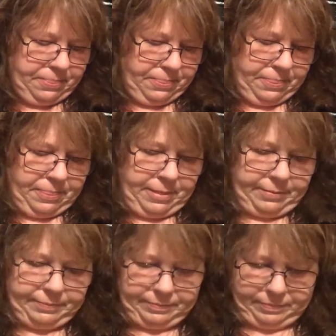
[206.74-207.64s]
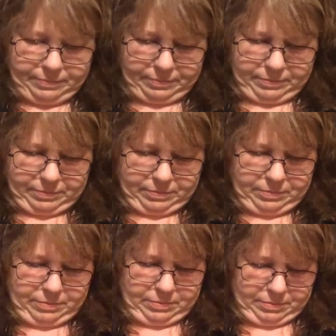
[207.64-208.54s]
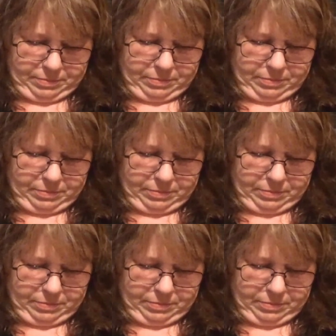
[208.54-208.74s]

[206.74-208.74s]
(no one is talking)